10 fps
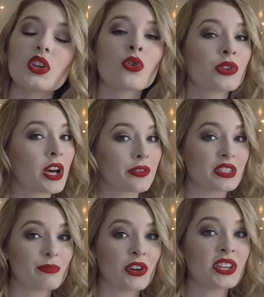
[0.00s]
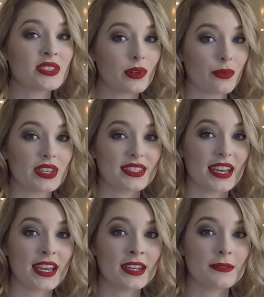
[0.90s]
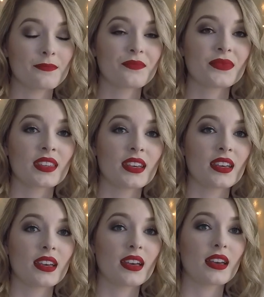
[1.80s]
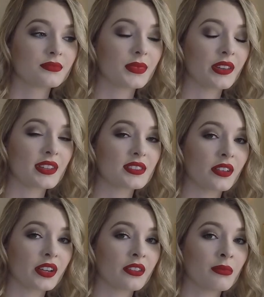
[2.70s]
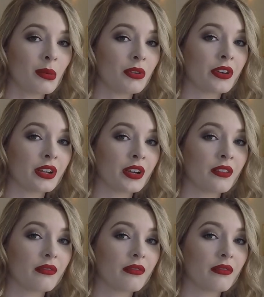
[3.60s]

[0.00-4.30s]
Coronado Springs, where we stayed. That's all I can remember right now.